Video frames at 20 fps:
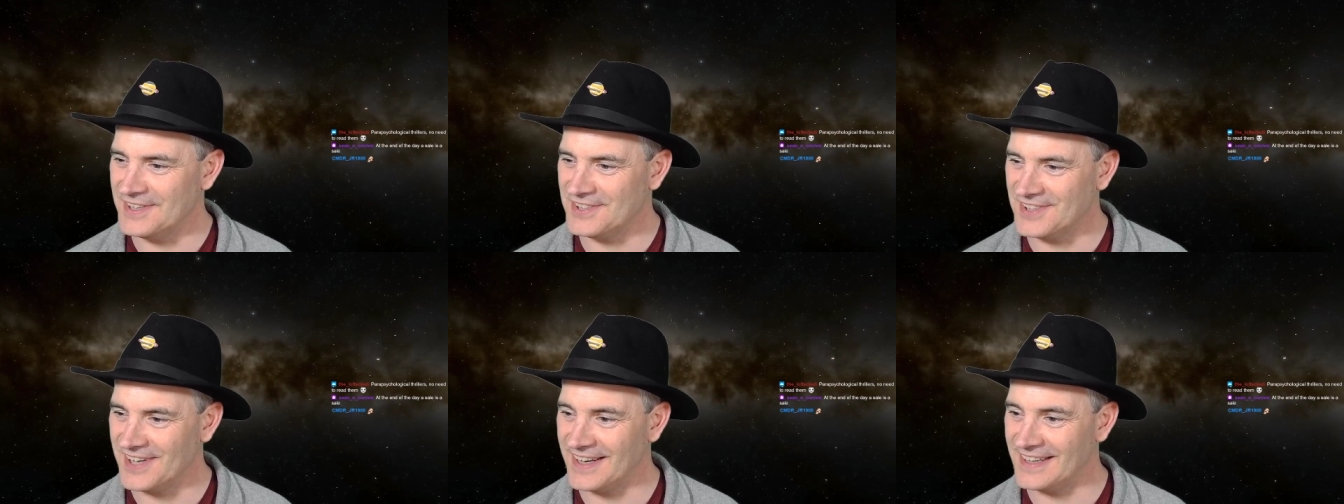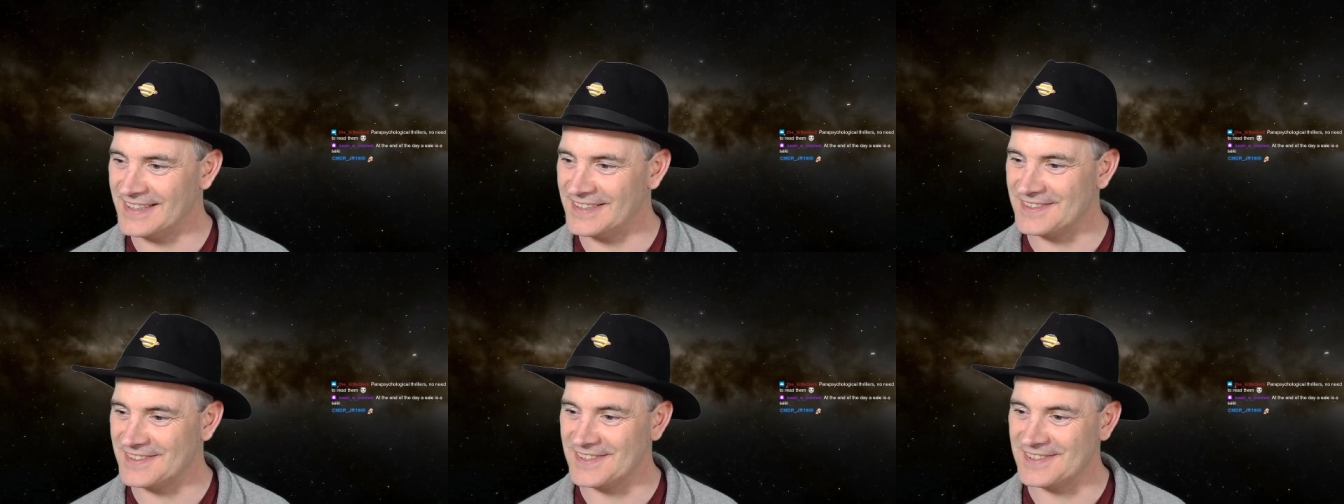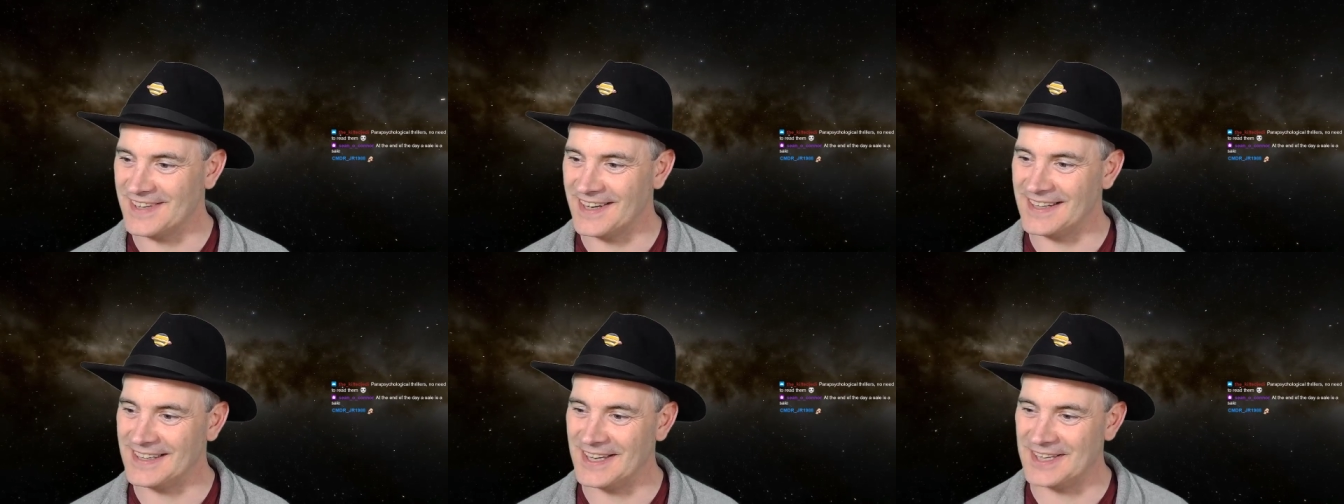a sale is a
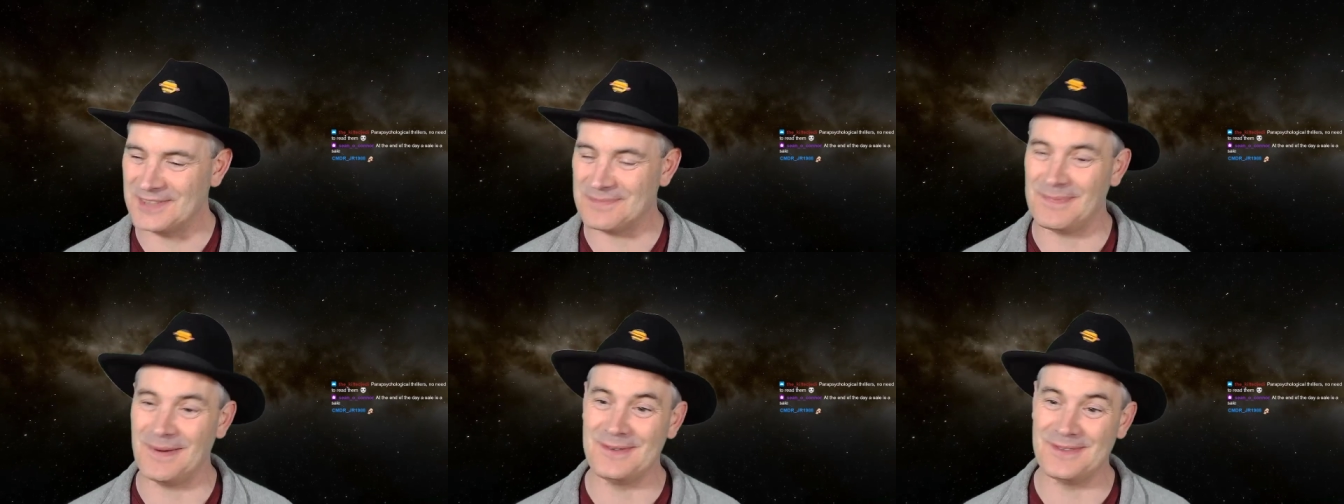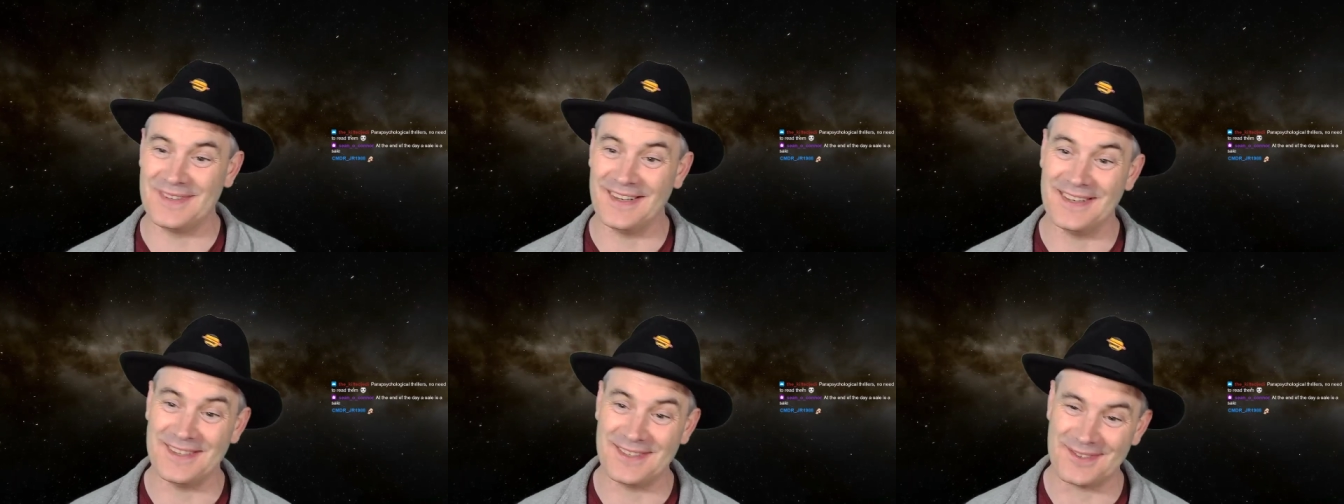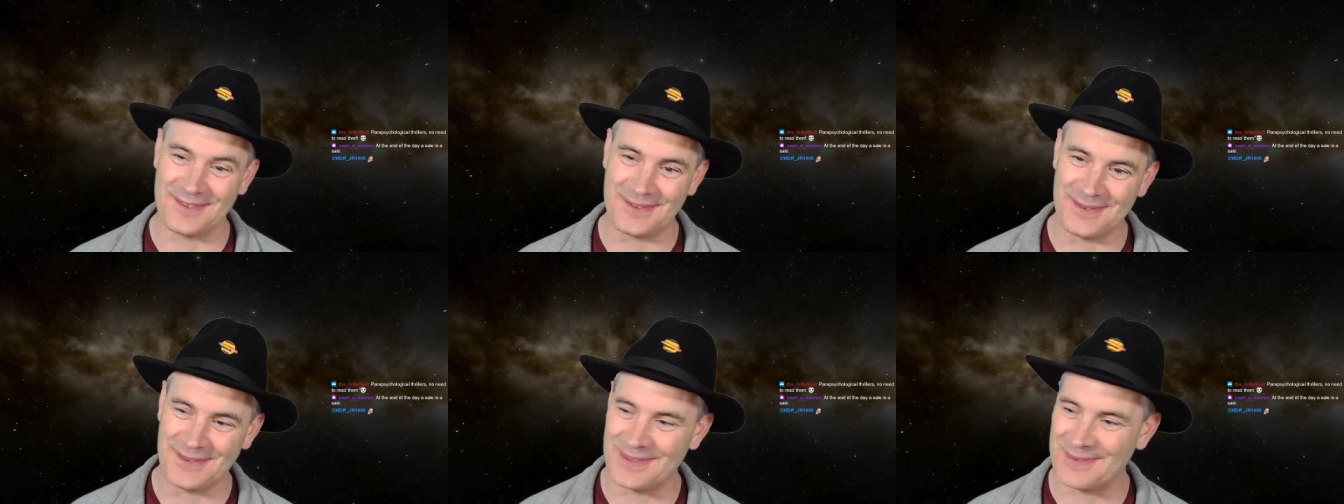sale. I suppose
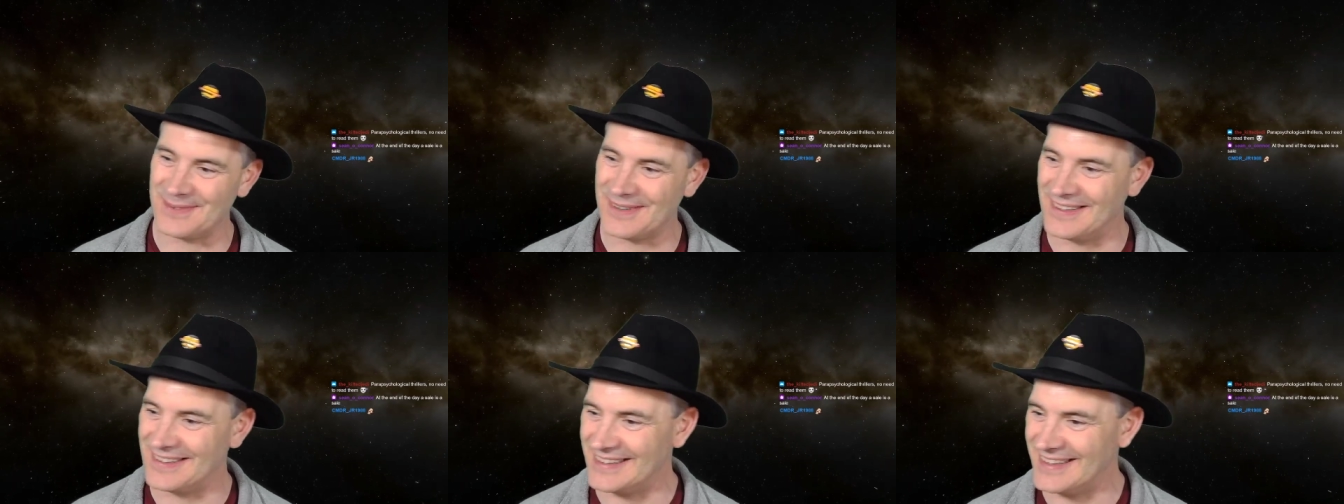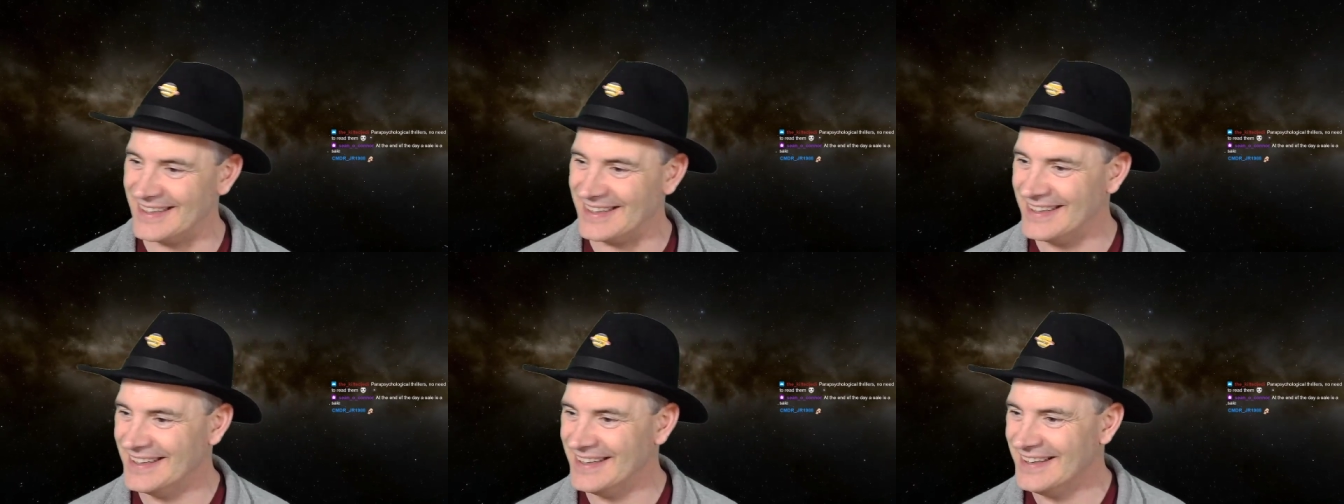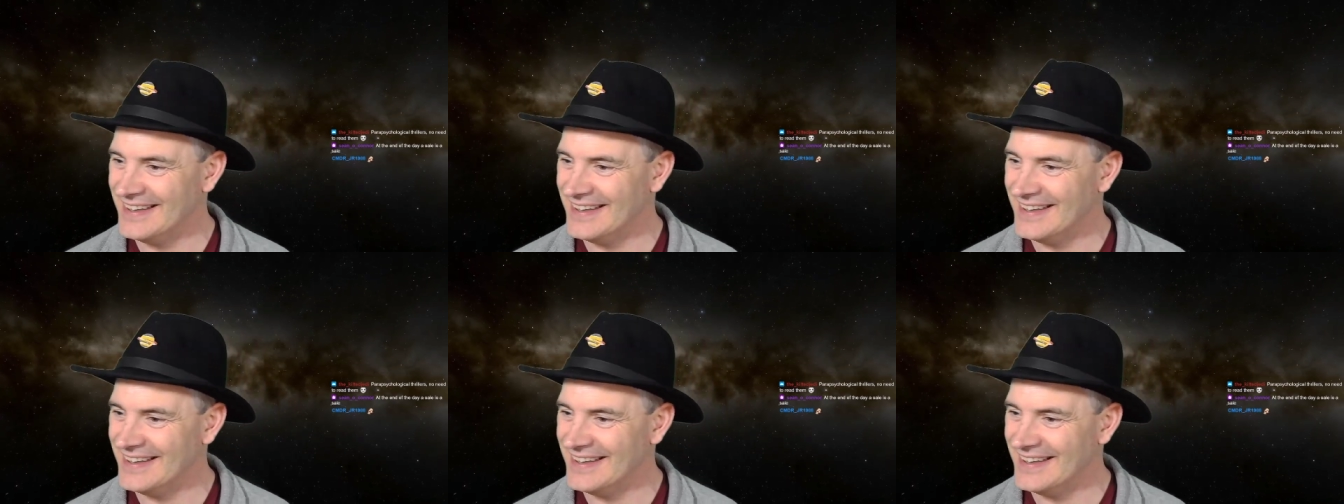that's true as well. Yeah.